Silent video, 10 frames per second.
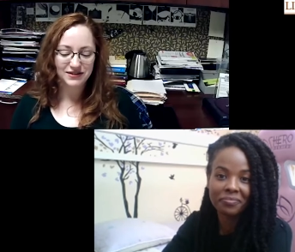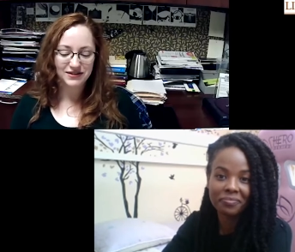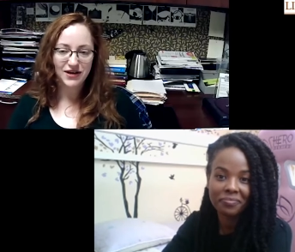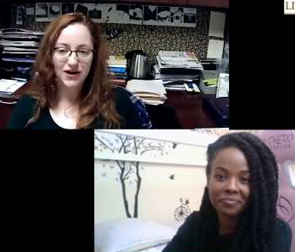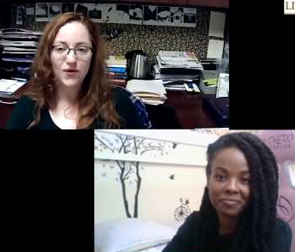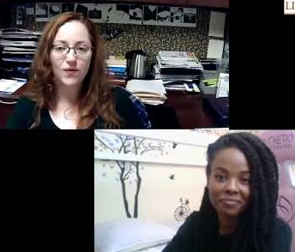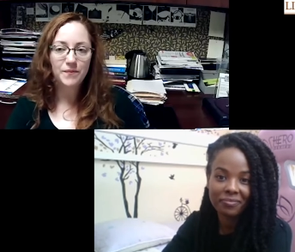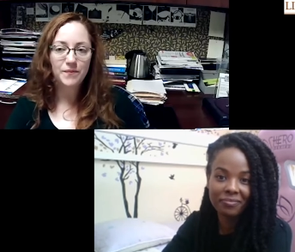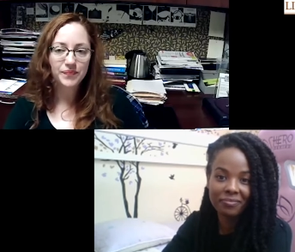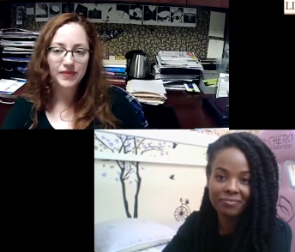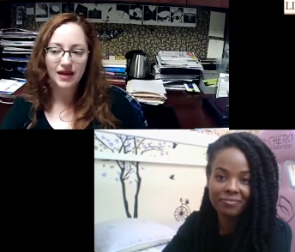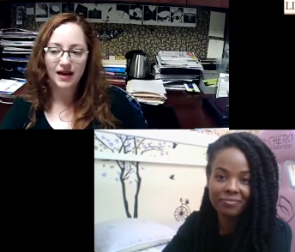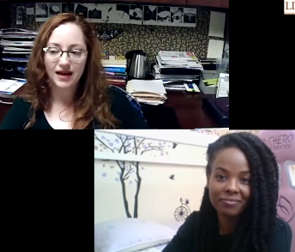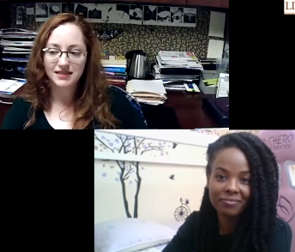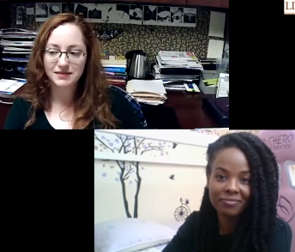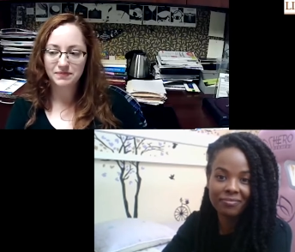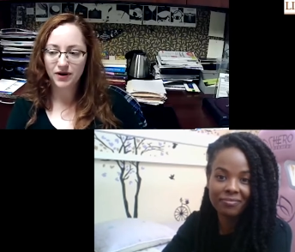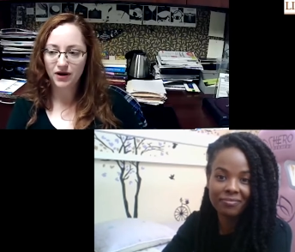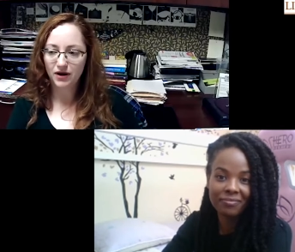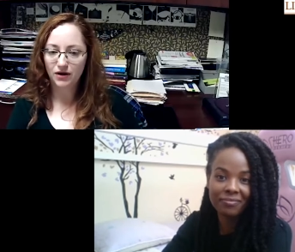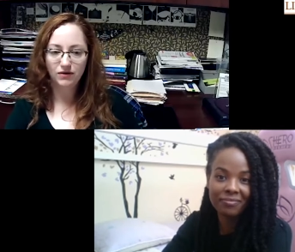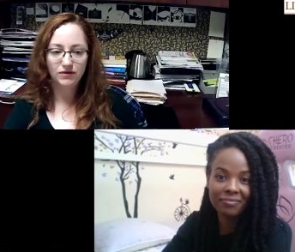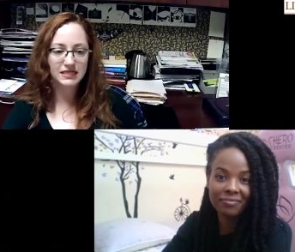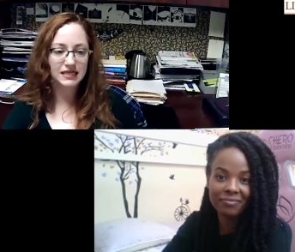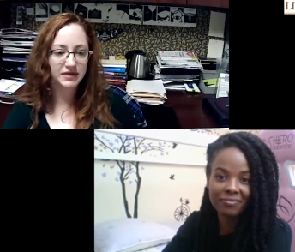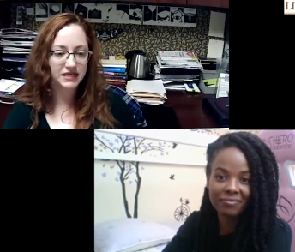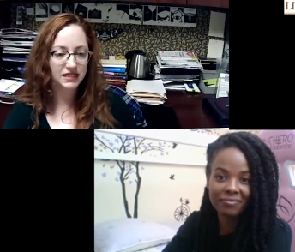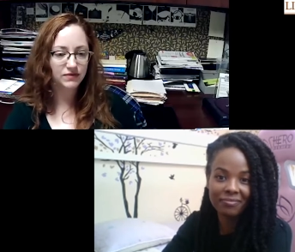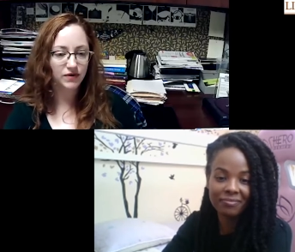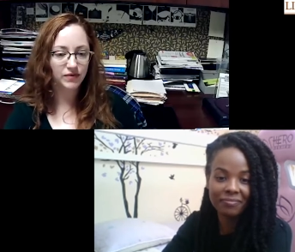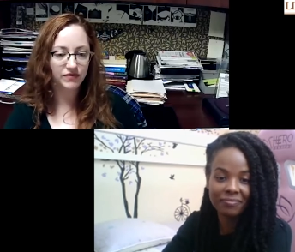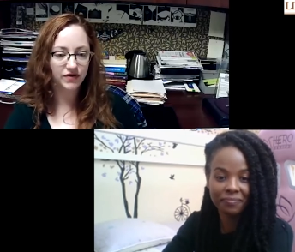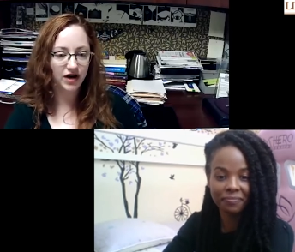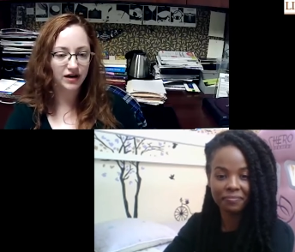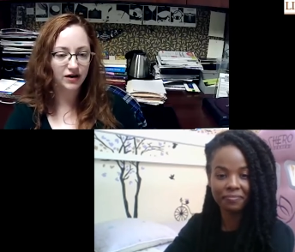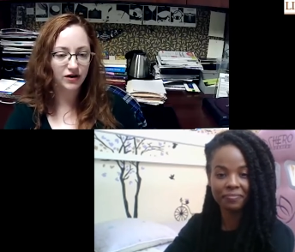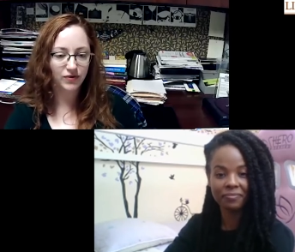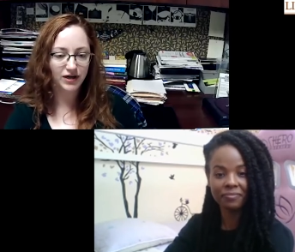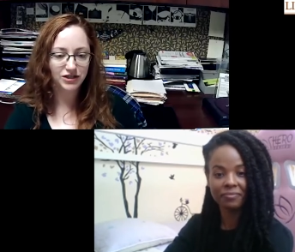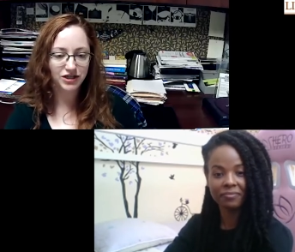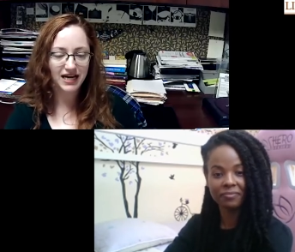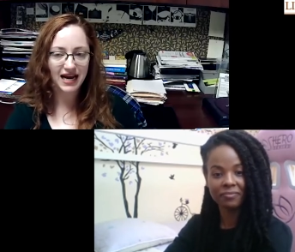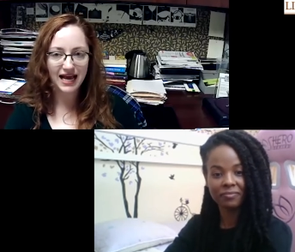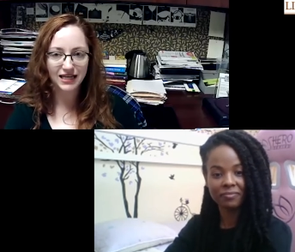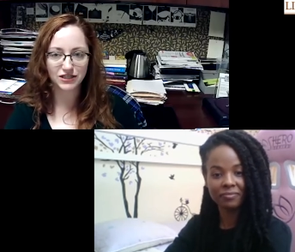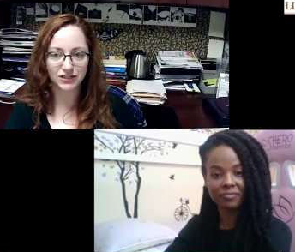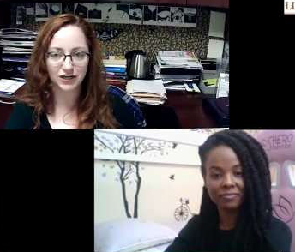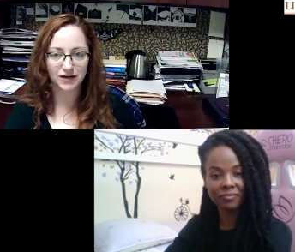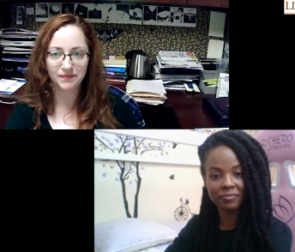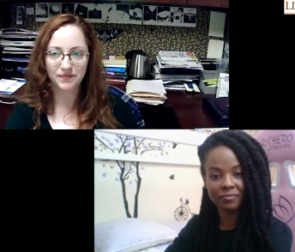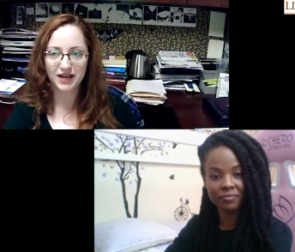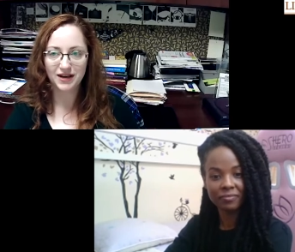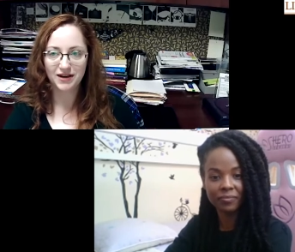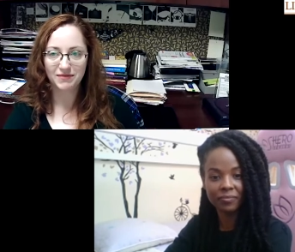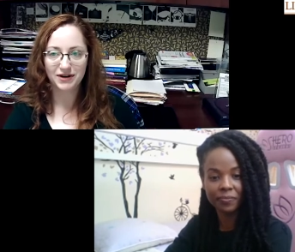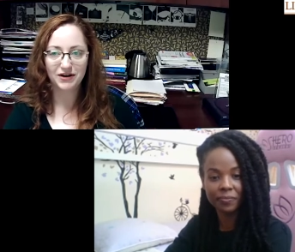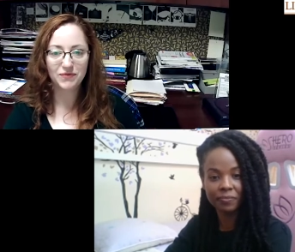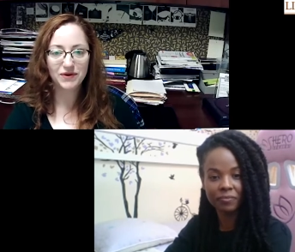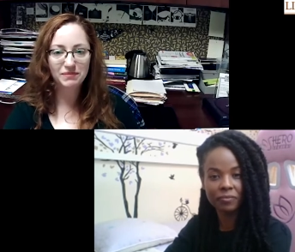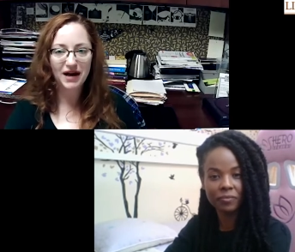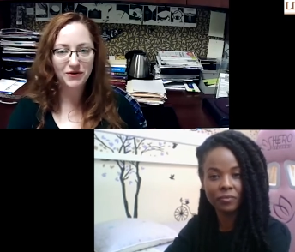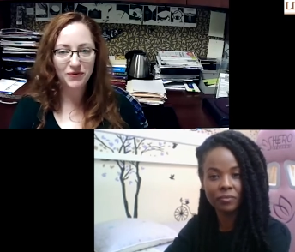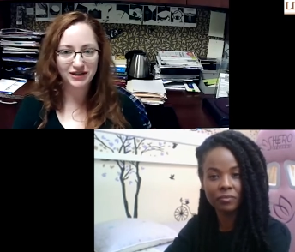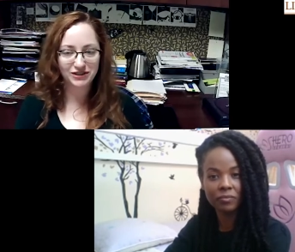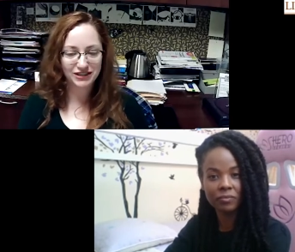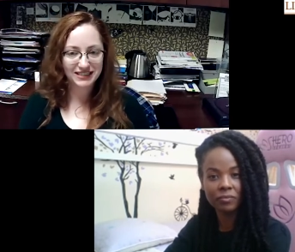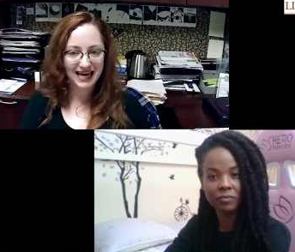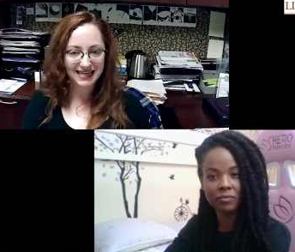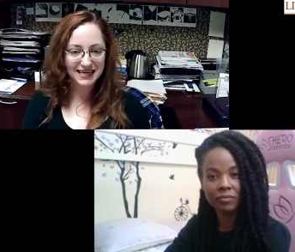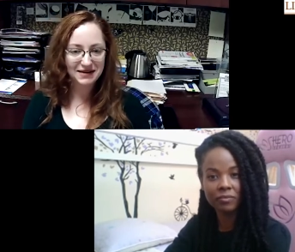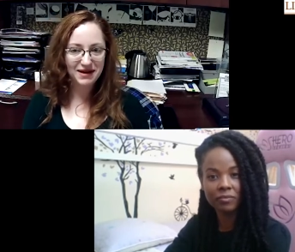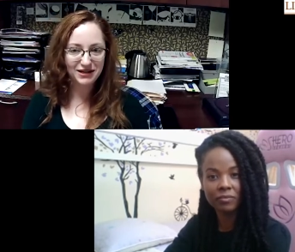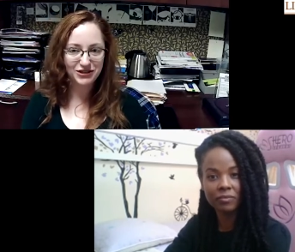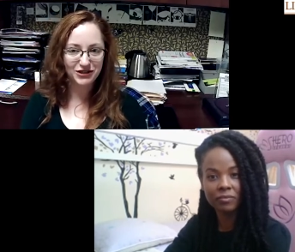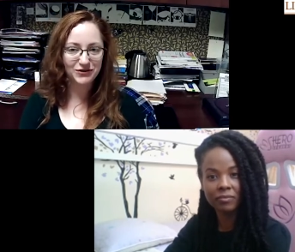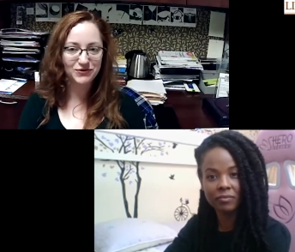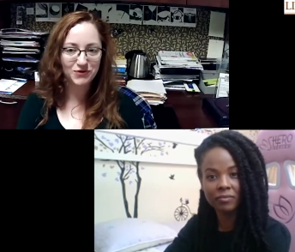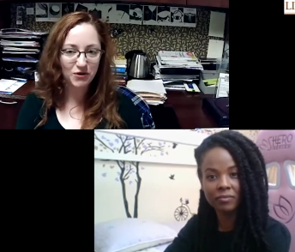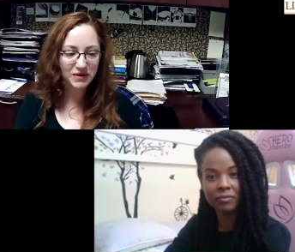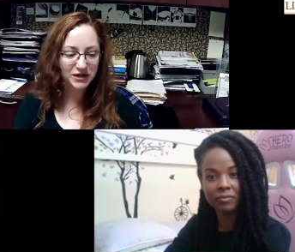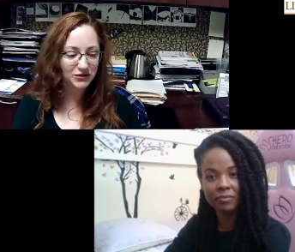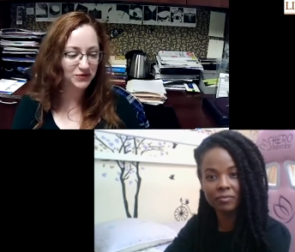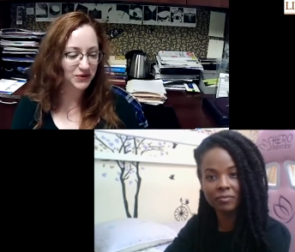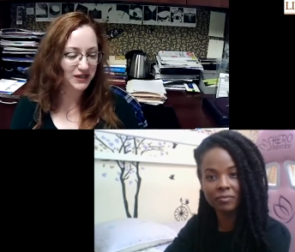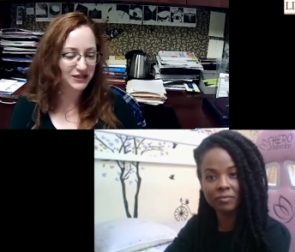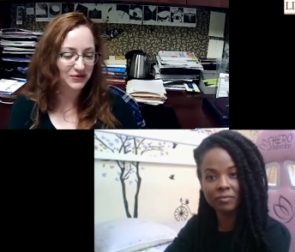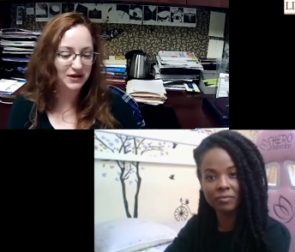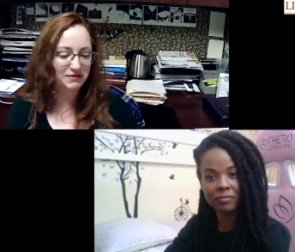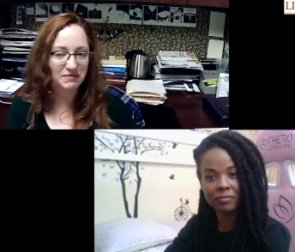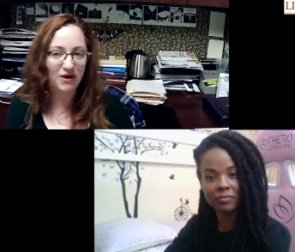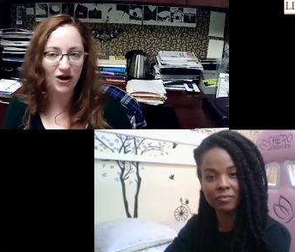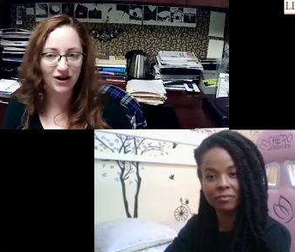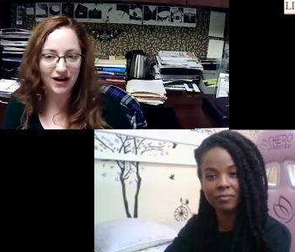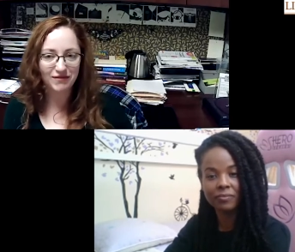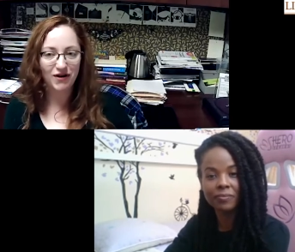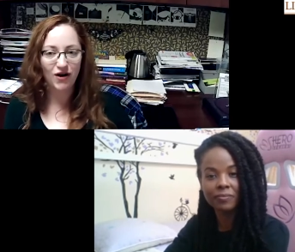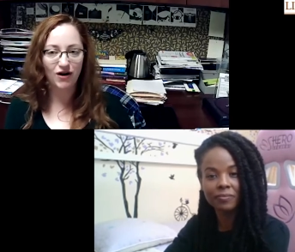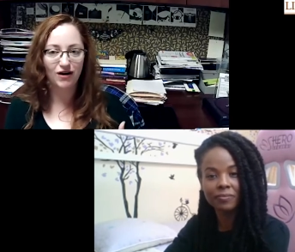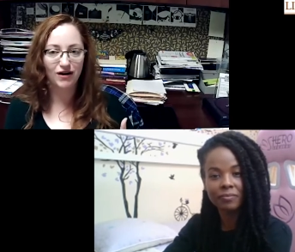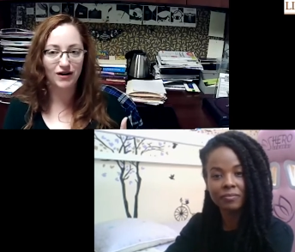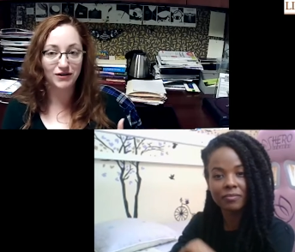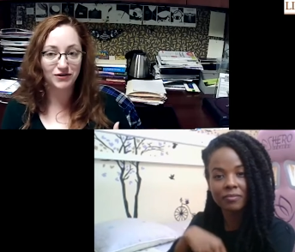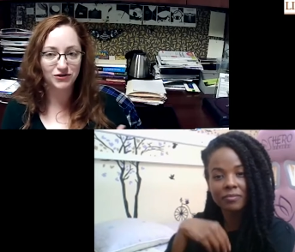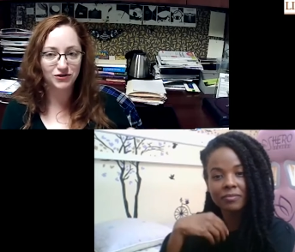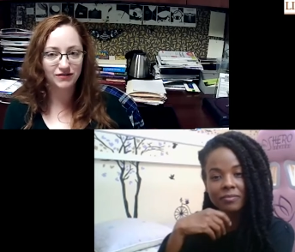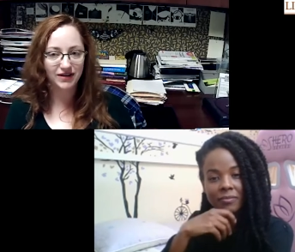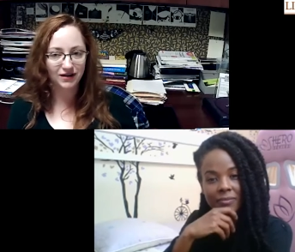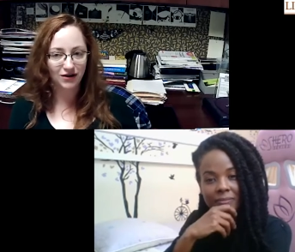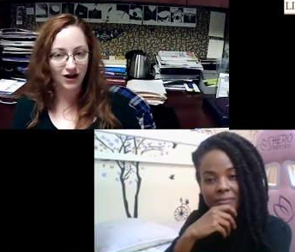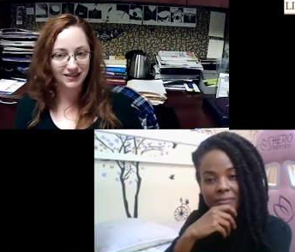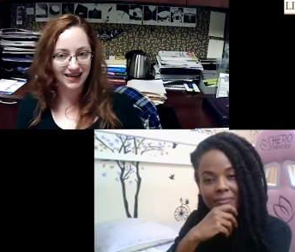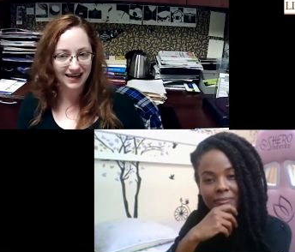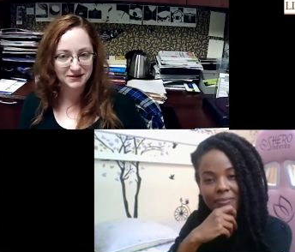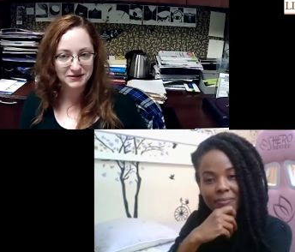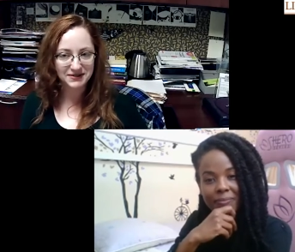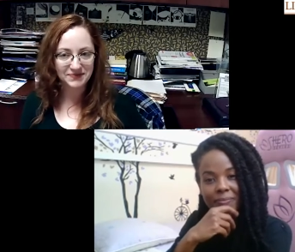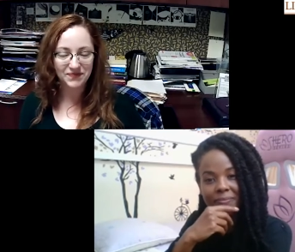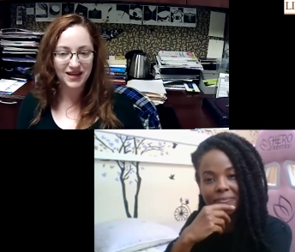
Speaker 1: So I suppose let me see where we've got in our question and answer. But I know one of my questions, as I mentioned, Roman and Jewel is going to be part of our trivia contest.